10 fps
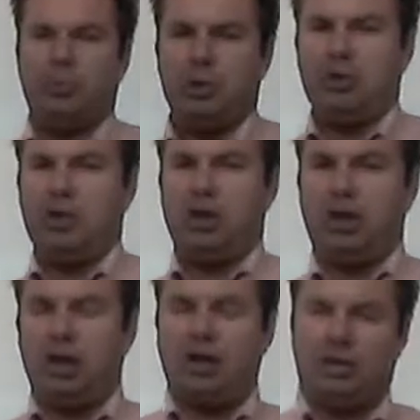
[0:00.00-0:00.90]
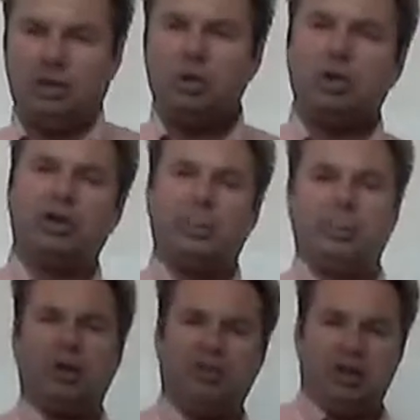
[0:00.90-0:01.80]
put this, do a
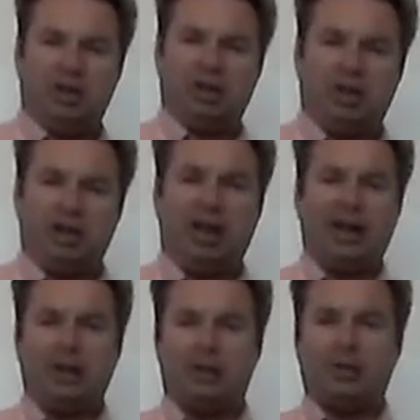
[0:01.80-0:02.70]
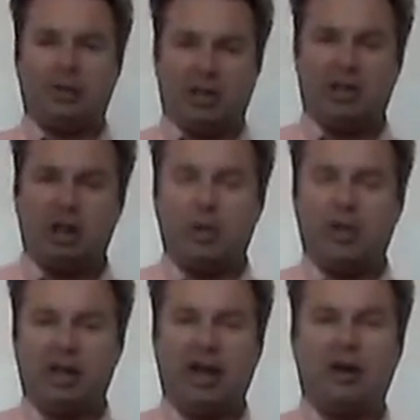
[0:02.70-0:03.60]
couple of sentence diagrams that show
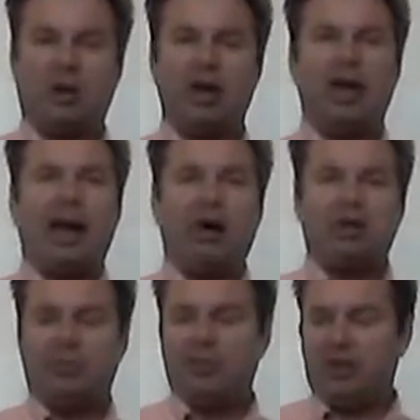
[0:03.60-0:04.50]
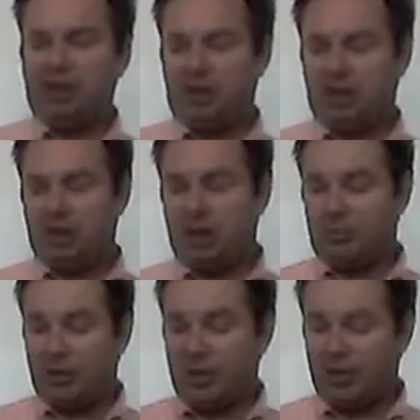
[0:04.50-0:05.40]
us how some of these things come
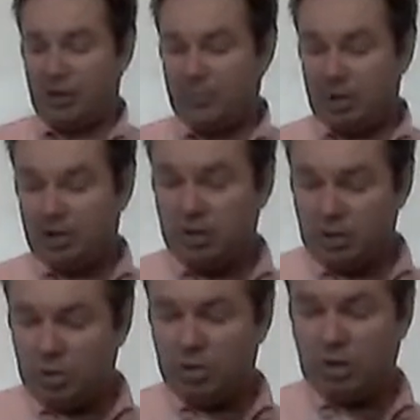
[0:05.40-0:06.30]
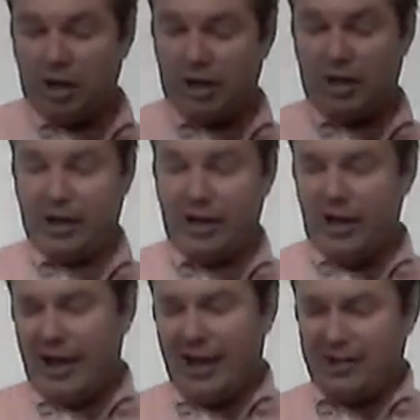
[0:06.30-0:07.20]
together. I'm going to do
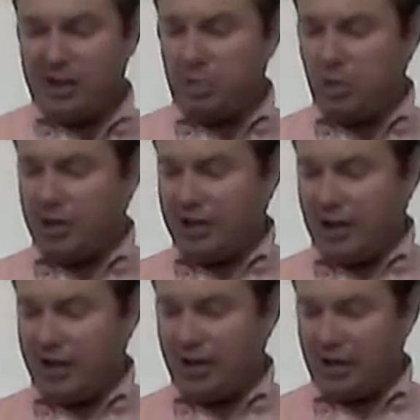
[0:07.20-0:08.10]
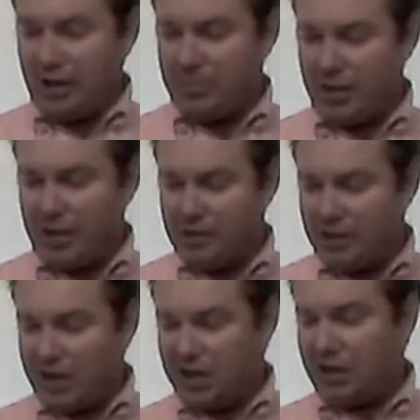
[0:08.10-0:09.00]
at least one diagram in
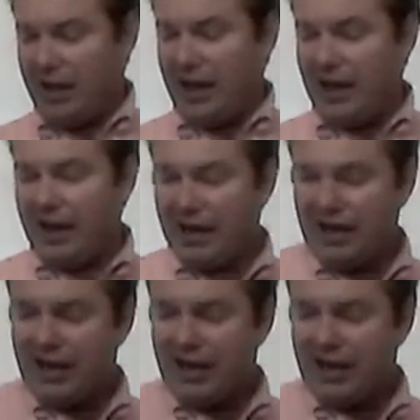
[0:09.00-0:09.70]
lesson 8